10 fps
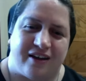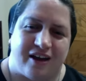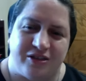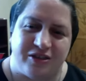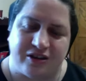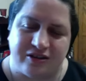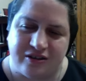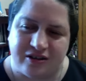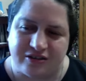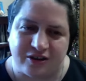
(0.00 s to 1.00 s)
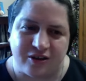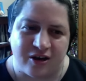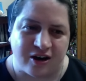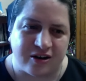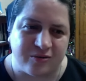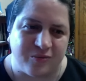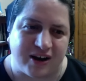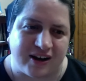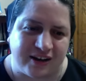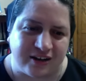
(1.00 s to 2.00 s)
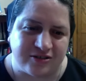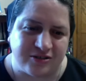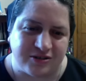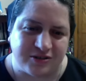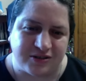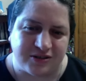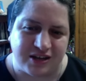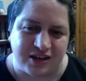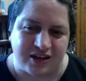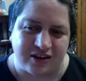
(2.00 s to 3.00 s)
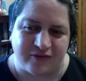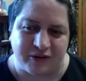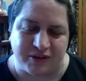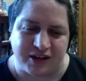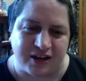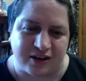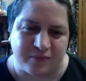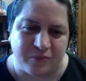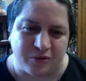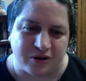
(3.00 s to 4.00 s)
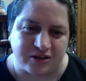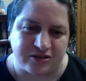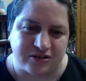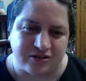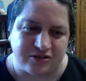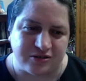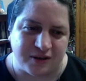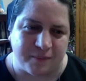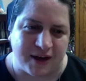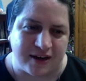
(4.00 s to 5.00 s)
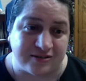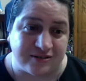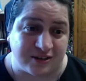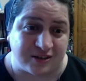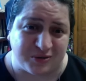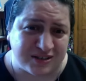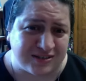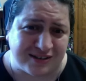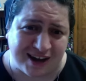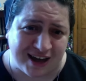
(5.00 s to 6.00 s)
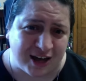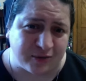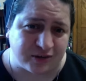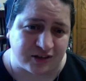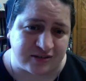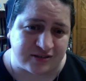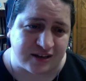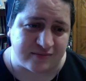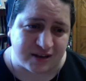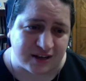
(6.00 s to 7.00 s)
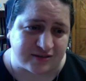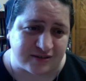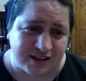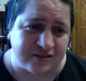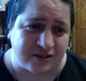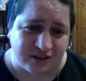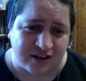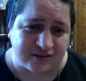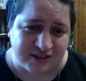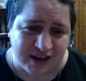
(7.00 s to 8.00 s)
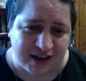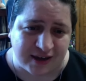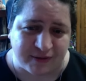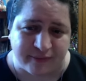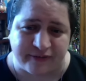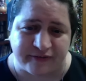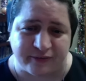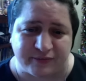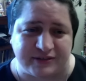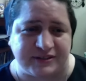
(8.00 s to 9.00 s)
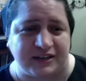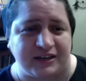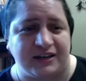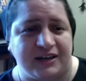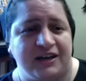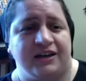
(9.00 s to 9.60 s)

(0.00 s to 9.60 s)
in the car ride from the airport to the monastery, which is 1 hour and 10 minutes, and that's a long time coming from the city,